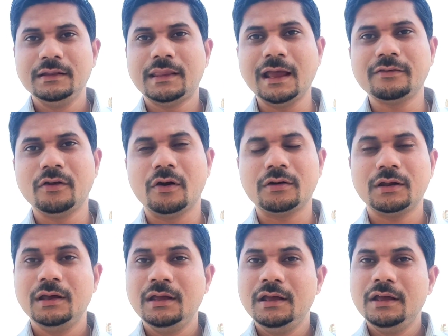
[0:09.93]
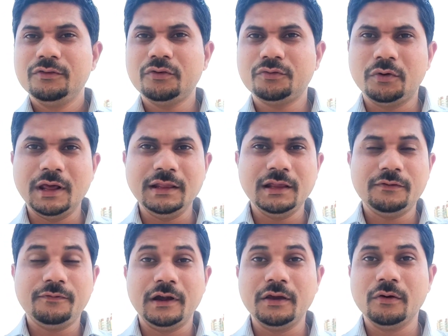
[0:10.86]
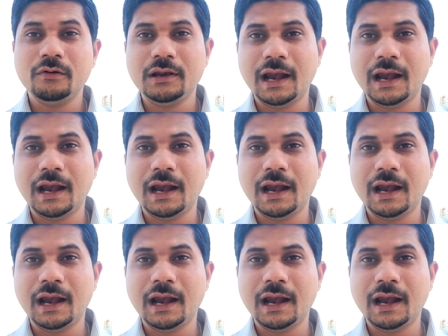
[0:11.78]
Thanks a lot. So today in this video,